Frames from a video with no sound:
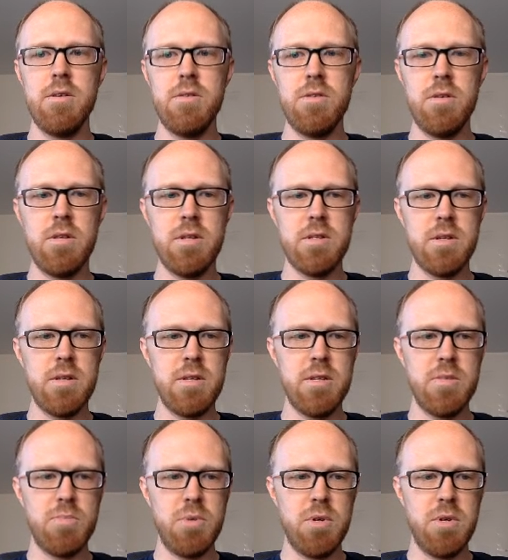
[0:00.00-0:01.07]
So let's at
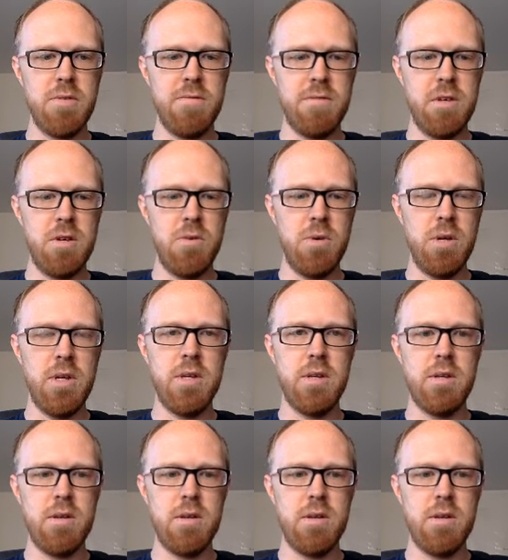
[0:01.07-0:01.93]
least put a few in.